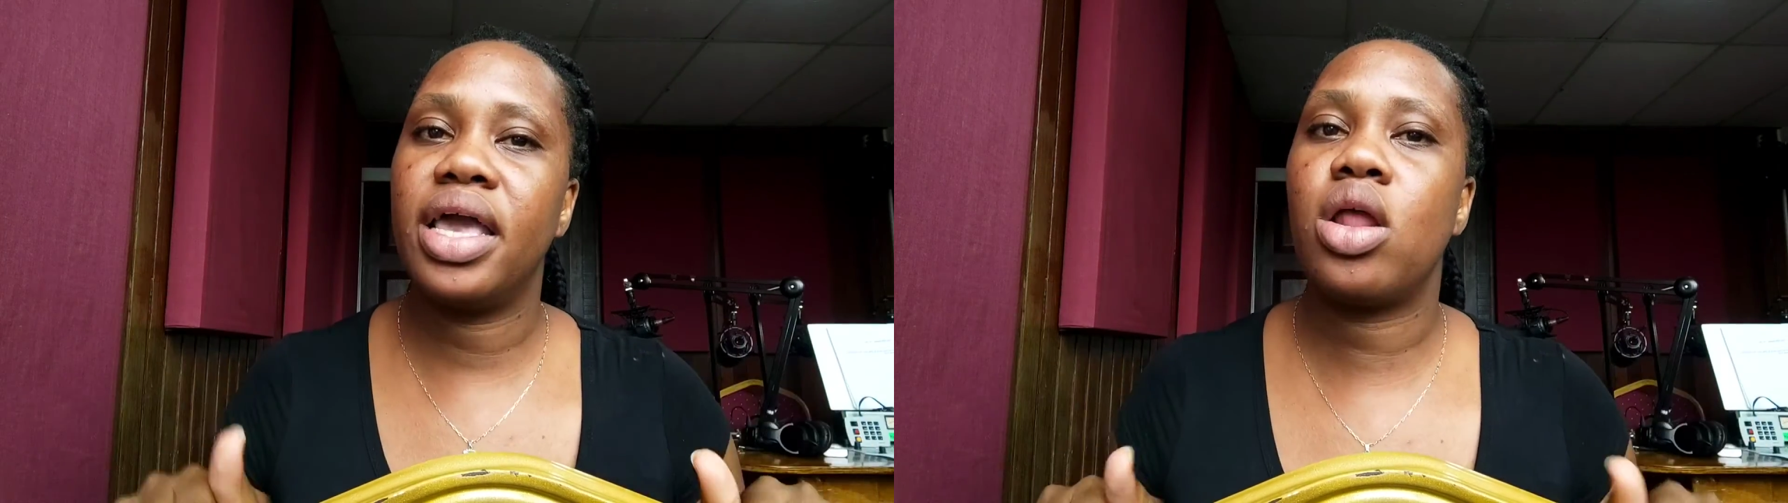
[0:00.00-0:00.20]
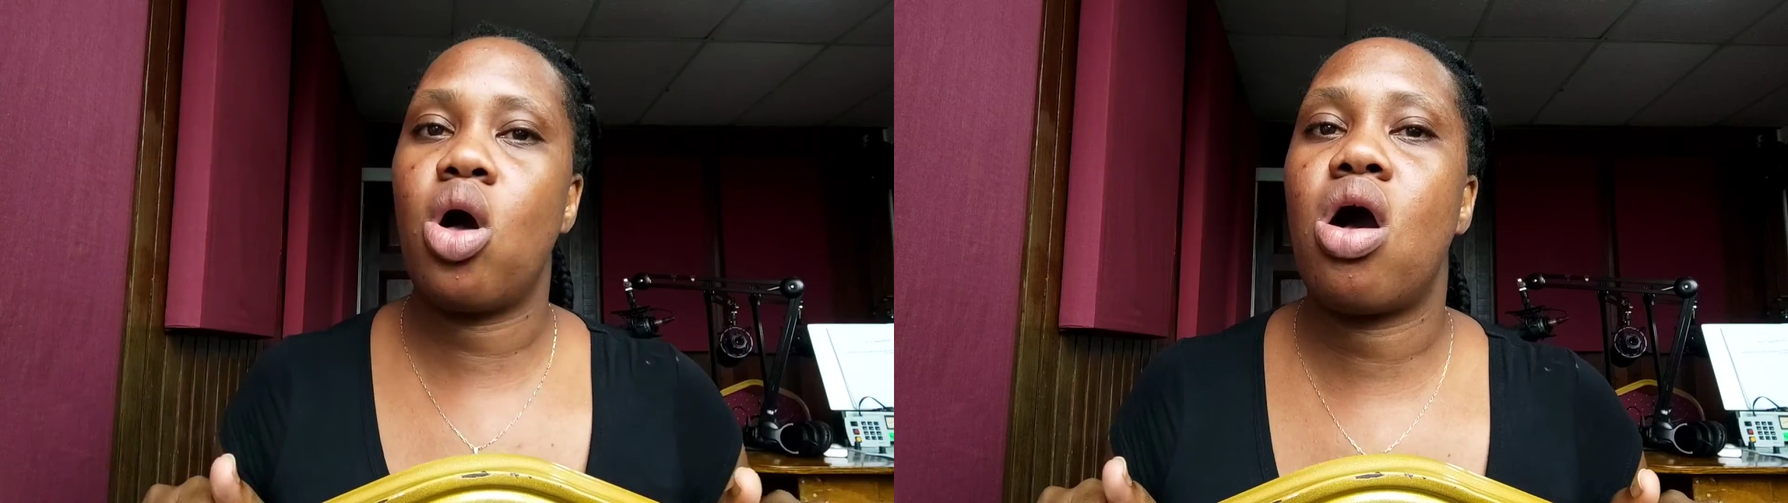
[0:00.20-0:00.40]

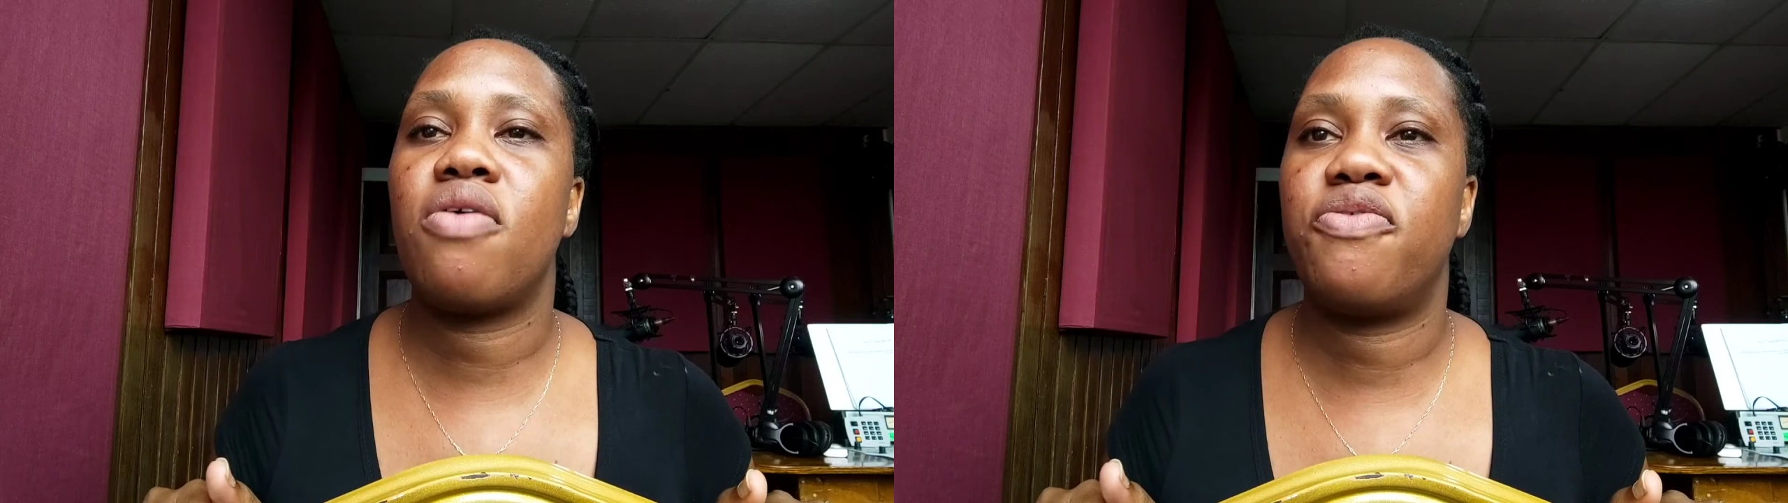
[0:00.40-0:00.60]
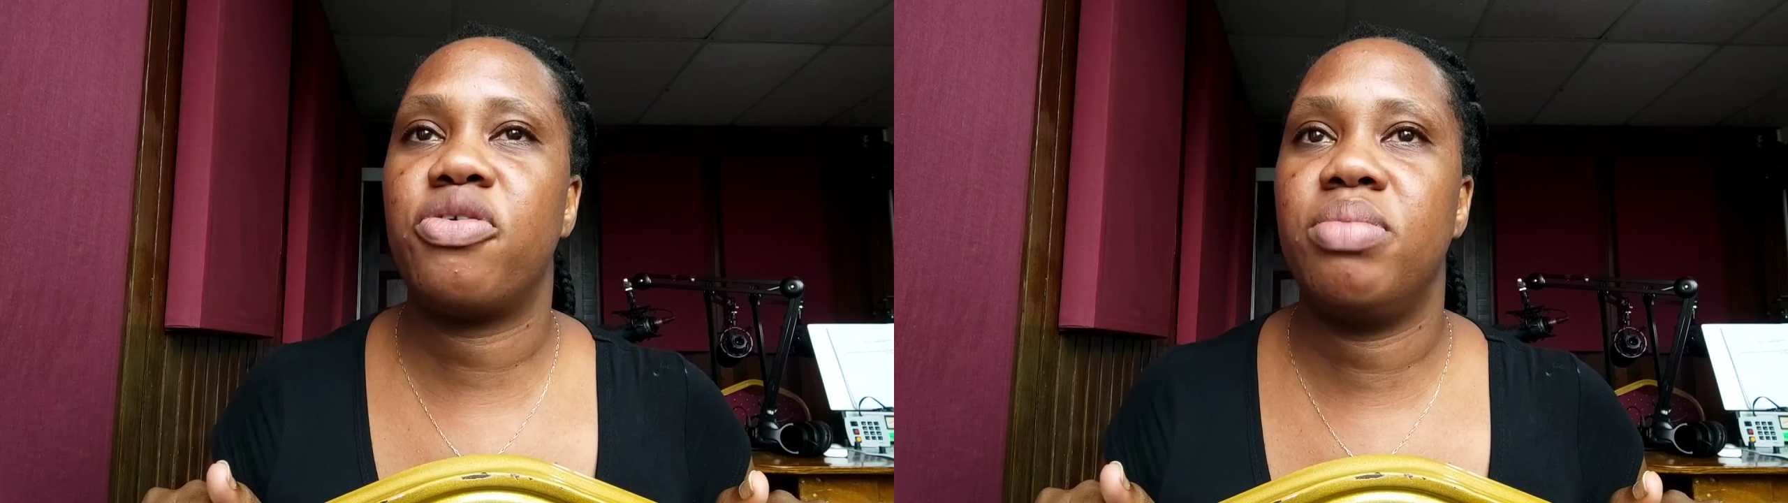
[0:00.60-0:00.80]
it
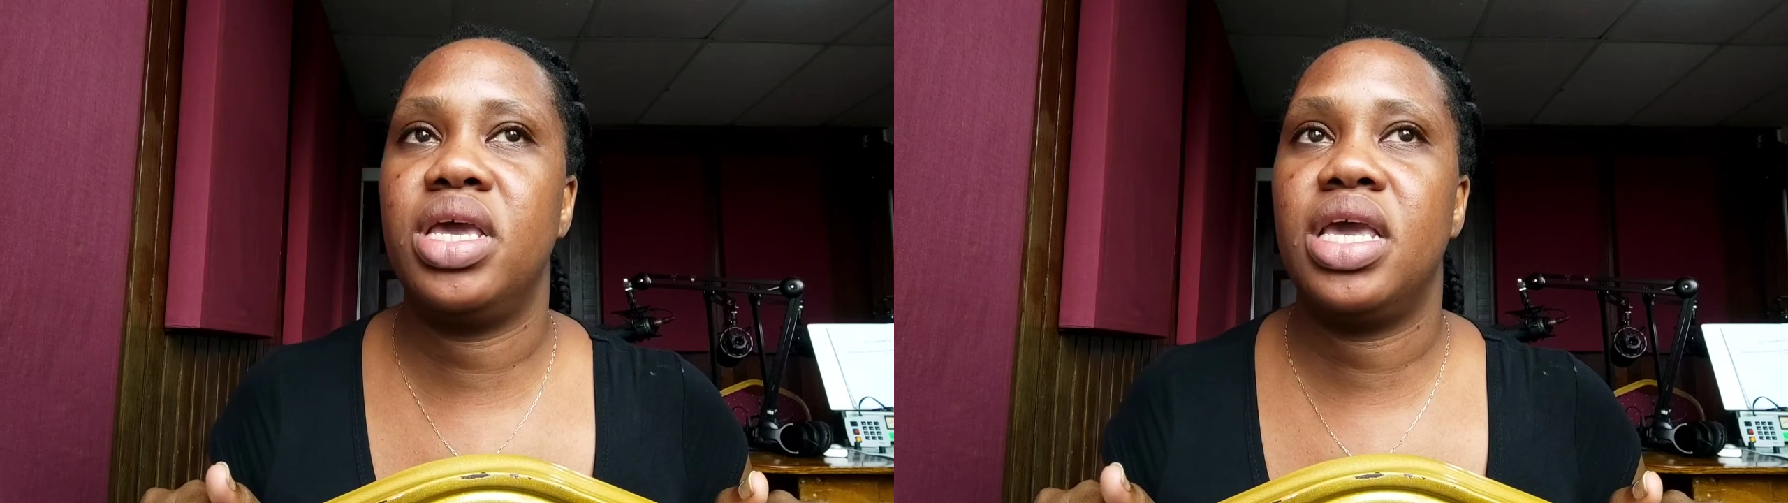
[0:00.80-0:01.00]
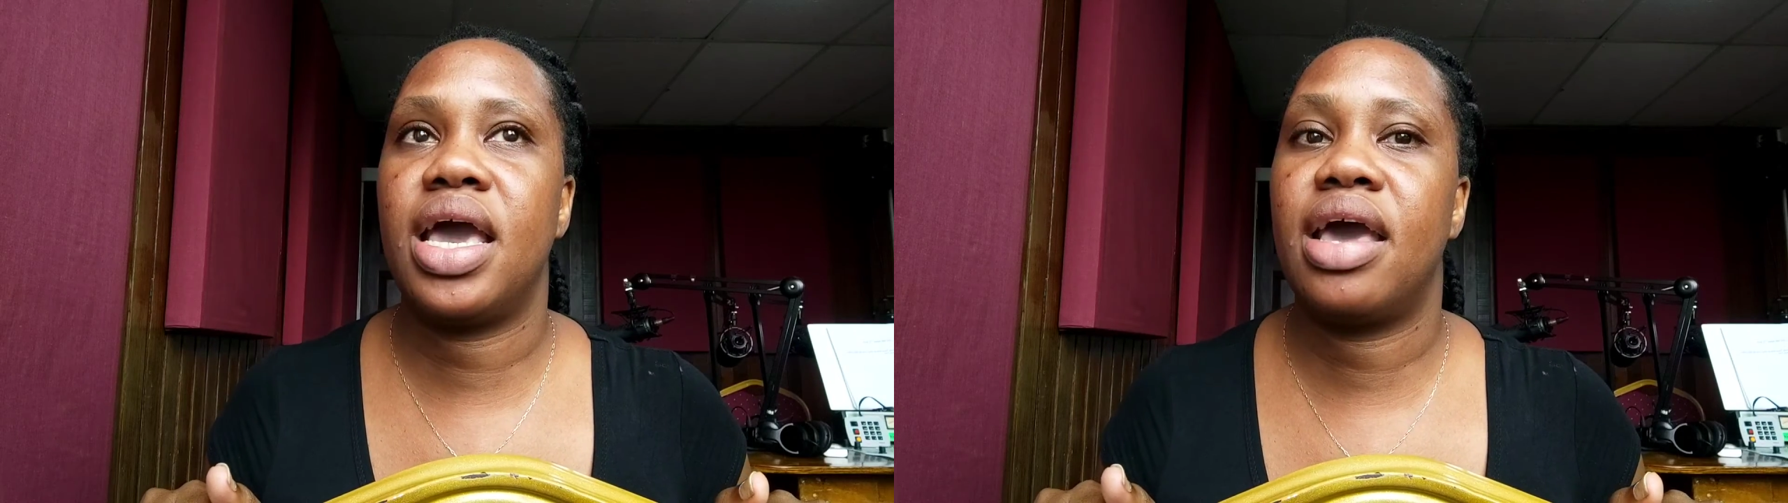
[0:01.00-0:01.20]
off for me,